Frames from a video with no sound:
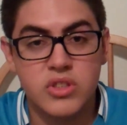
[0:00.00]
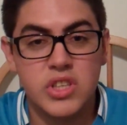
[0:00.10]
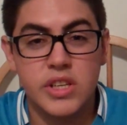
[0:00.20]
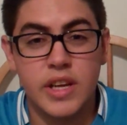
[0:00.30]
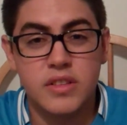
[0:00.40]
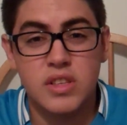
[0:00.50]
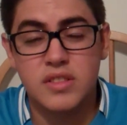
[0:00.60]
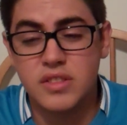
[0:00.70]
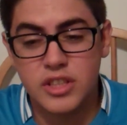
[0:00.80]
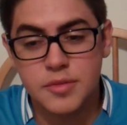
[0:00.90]
Insigne,
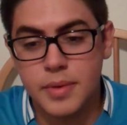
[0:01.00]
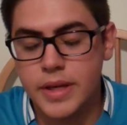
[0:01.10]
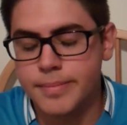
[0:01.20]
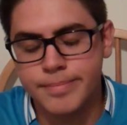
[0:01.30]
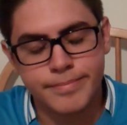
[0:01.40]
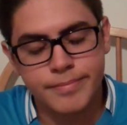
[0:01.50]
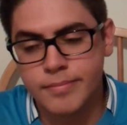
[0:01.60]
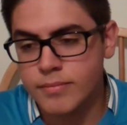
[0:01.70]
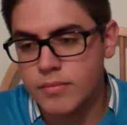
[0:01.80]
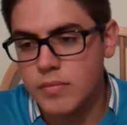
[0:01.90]
66th minute.
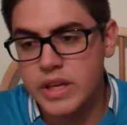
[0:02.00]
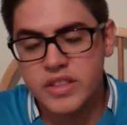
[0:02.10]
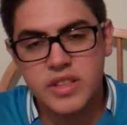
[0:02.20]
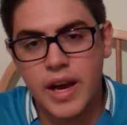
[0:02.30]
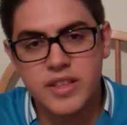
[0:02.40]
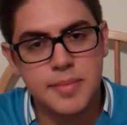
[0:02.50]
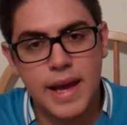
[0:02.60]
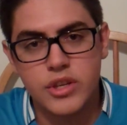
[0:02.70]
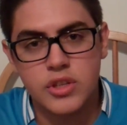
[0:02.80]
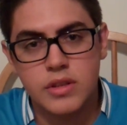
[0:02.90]
I mean, this guy's
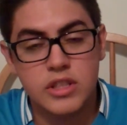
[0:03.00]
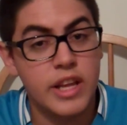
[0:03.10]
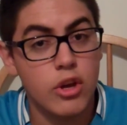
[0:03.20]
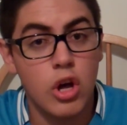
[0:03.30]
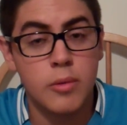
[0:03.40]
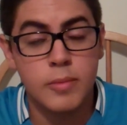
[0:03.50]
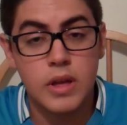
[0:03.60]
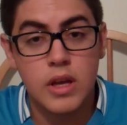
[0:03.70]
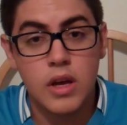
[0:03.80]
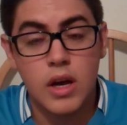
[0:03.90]
magic. They call him,
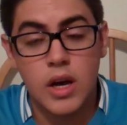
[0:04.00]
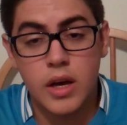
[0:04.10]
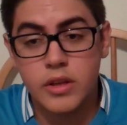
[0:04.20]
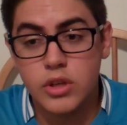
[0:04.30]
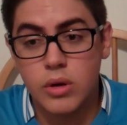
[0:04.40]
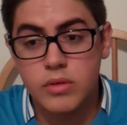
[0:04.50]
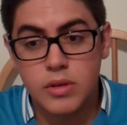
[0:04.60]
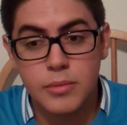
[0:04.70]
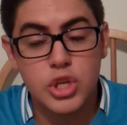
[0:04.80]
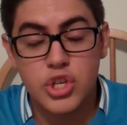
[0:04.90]
you know,
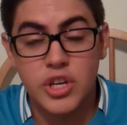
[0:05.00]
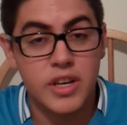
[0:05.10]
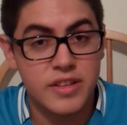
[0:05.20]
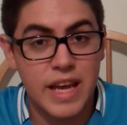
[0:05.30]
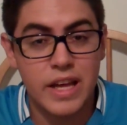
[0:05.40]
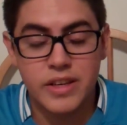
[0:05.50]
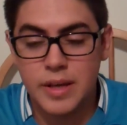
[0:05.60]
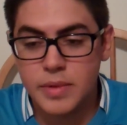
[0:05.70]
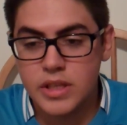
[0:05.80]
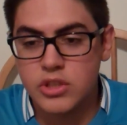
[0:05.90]
the magician in Italian.
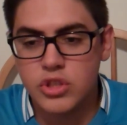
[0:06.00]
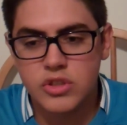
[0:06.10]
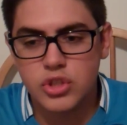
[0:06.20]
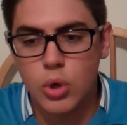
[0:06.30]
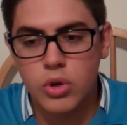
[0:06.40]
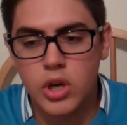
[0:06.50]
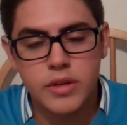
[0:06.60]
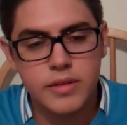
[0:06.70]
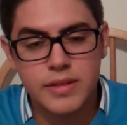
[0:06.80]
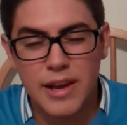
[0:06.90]
I mean, he's just so
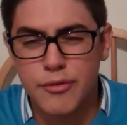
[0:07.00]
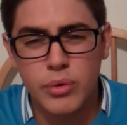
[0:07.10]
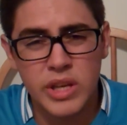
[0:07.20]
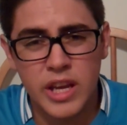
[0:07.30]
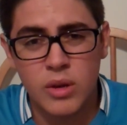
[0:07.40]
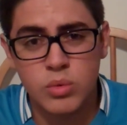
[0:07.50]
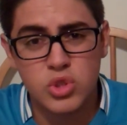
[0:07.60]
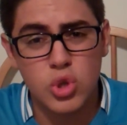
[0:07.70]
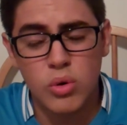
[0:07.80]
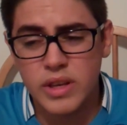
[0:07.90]
good. That free kick was
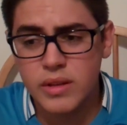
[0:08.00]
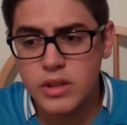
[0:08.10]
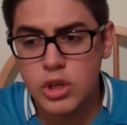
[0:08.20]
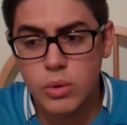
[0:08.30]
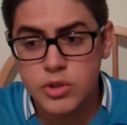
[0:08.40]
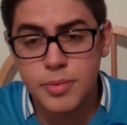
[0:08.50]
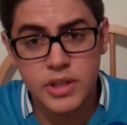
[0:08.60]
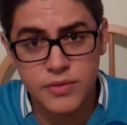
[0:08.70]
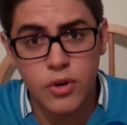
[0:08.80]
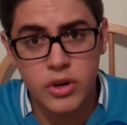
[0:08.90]
so, you know, it was
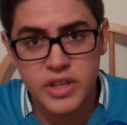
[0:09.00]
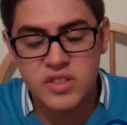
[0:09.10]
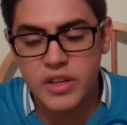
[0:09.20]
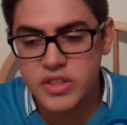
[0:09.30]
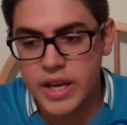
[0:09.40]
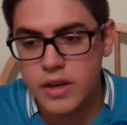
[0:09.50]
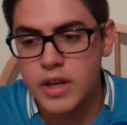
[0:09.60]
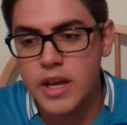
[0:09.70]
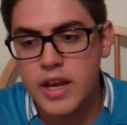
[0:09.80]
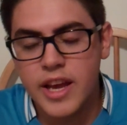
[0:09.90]
pretty far distance and
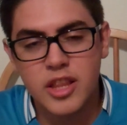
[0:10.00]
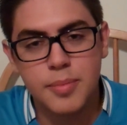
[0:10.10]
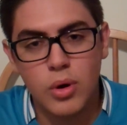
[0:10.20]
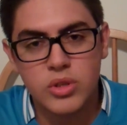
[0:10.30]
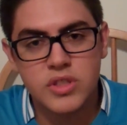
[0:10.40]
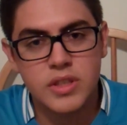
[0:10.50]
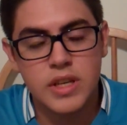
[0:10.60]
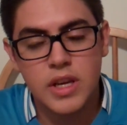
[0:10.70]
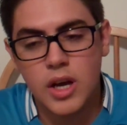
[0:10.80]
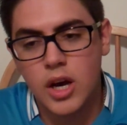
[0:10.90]
hit the post,
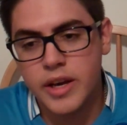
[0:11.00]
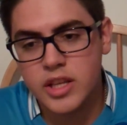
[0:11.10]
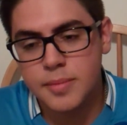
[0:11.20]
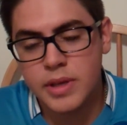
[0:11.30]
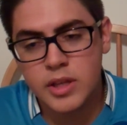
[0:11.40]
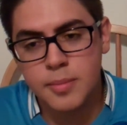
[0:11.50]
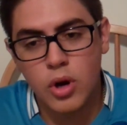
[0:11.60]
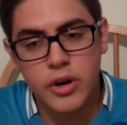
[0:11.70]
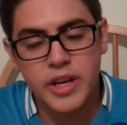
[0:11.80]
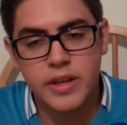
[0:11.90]
hit the
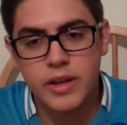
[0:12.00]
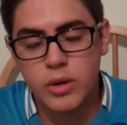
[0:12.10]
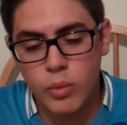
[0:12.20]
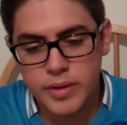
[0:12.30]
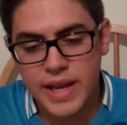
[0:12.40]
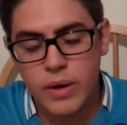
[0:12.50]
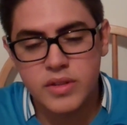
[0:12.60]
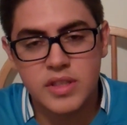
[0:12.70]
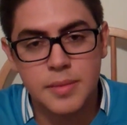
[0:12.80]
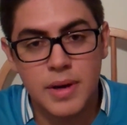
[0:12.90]
bar, went down
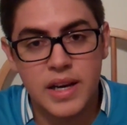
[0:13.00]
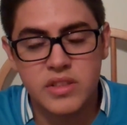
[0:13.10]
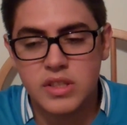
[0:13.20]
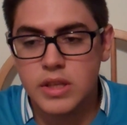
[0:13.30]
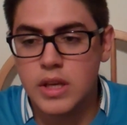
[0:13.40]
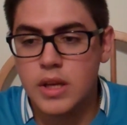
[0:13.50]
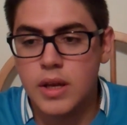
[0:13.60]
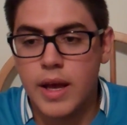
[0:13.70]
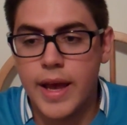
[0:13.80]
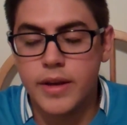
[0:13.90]
into the box,
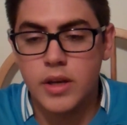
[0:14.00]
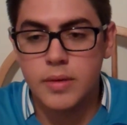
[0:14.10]
and